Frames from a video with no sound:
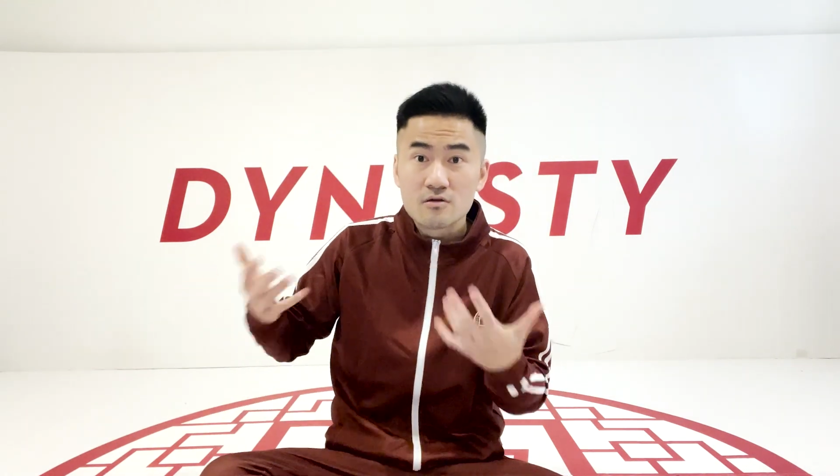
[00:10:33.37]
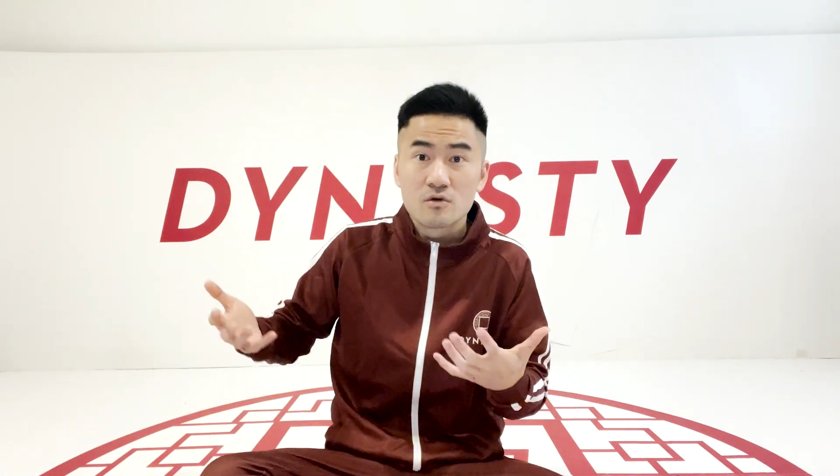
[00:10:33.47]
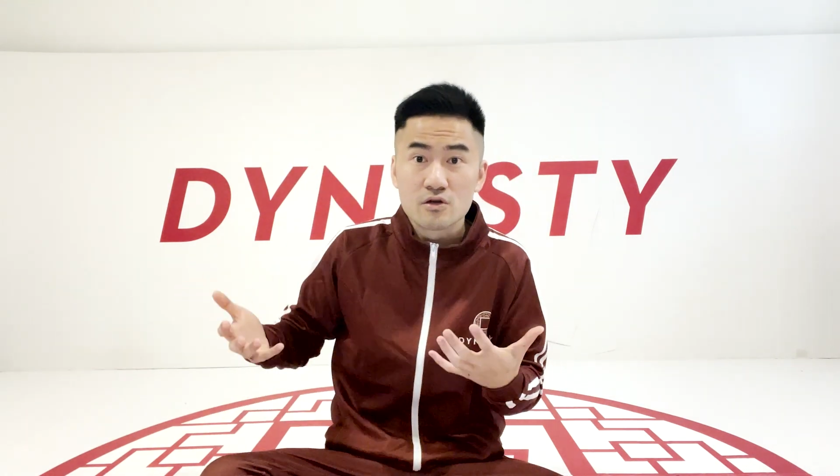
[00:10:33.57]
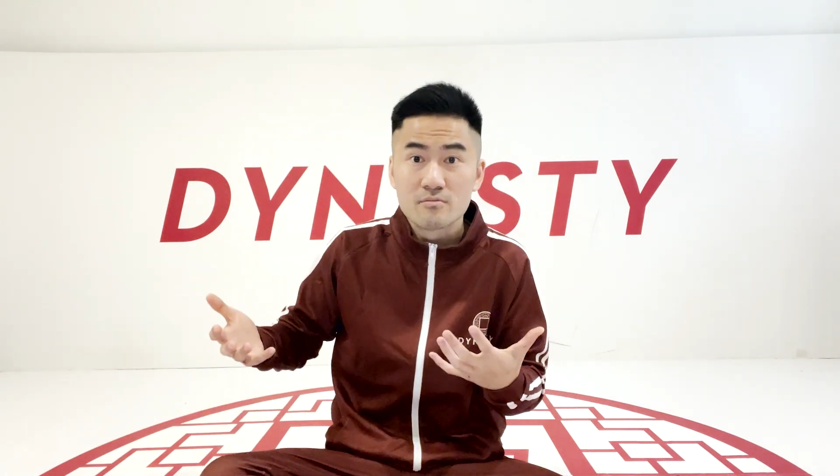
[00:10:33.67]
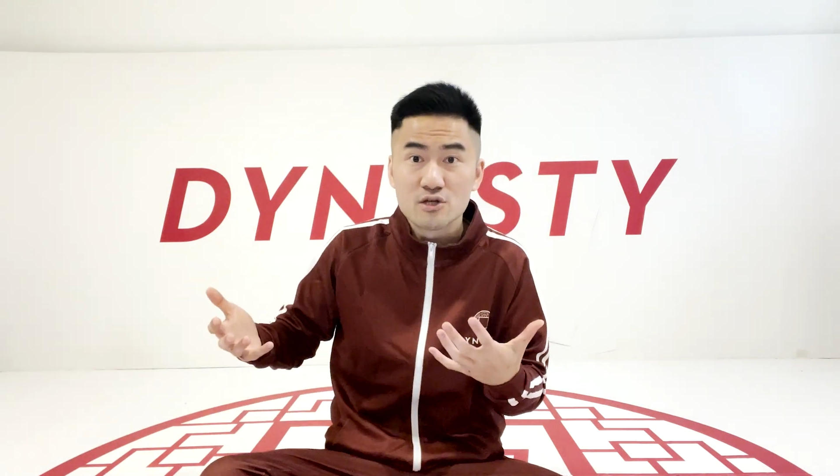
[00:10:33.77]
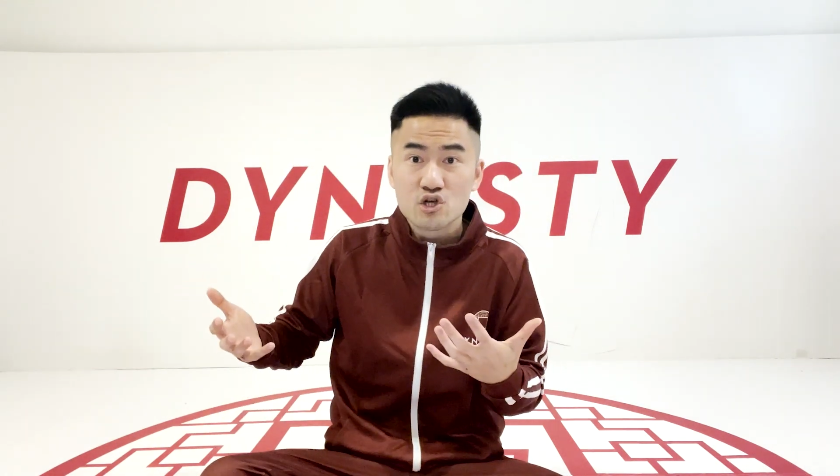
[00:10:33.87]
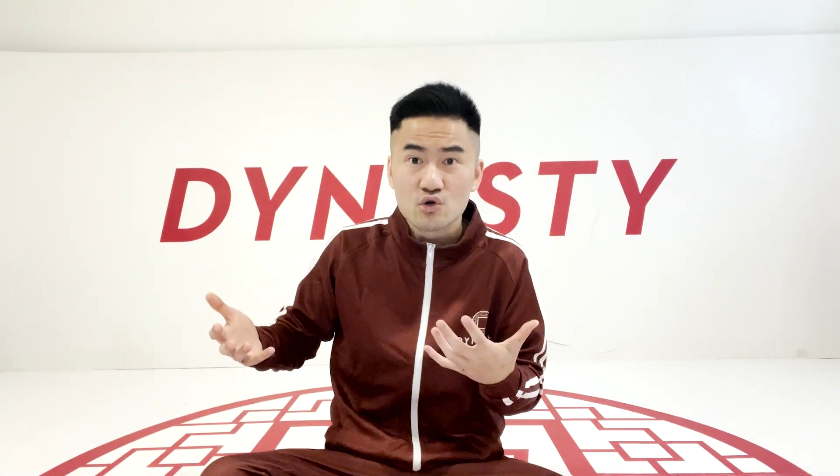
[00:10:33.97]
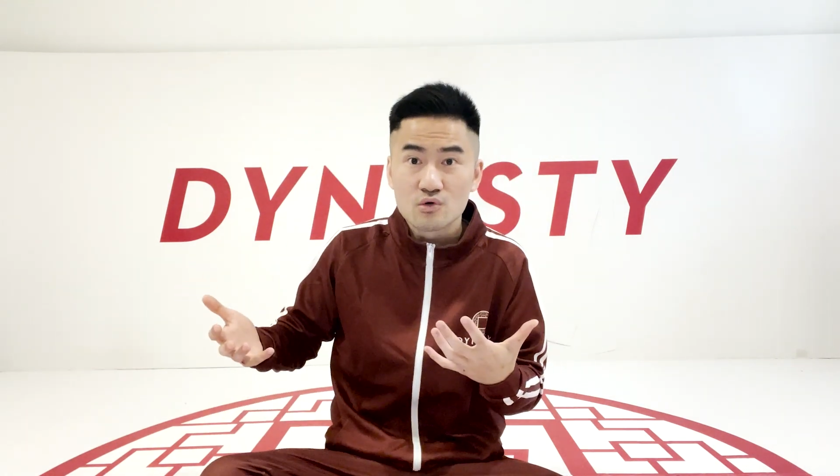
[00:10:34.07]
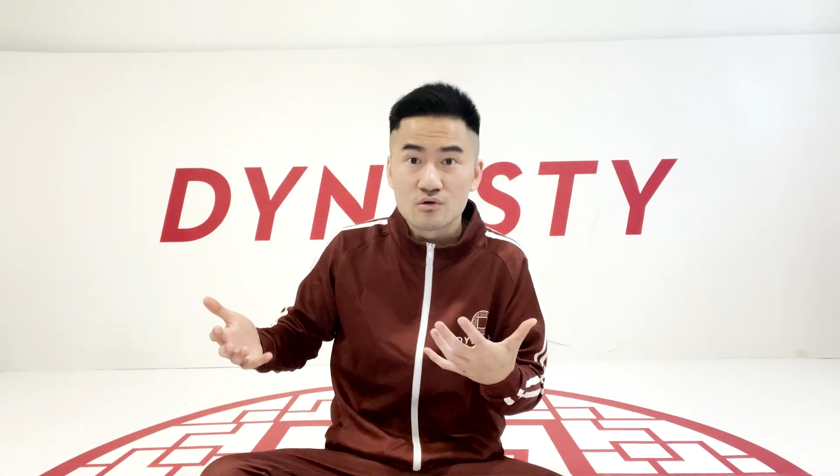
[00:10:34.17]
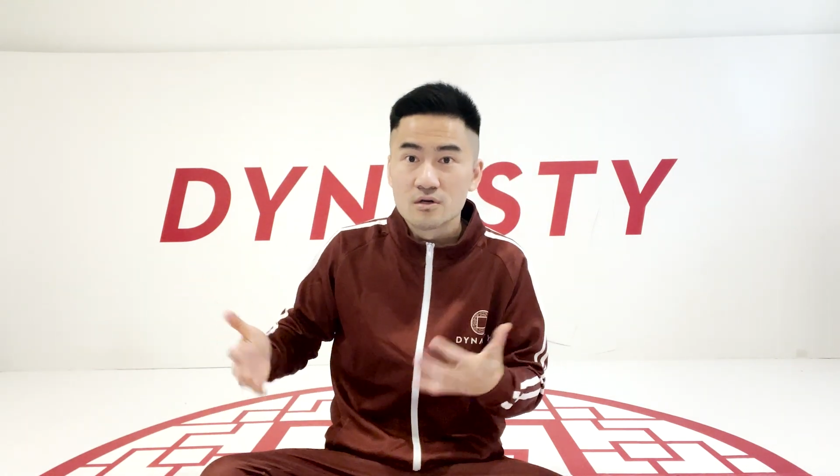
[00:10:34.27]
when you
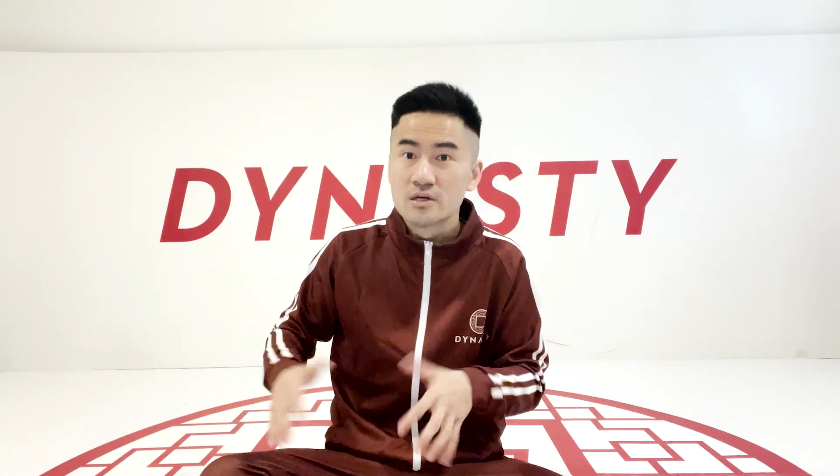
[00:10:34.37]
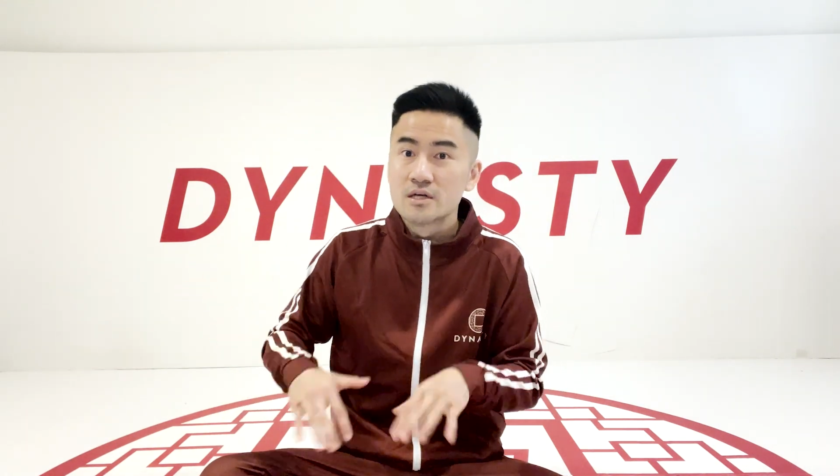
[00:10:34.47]
mature,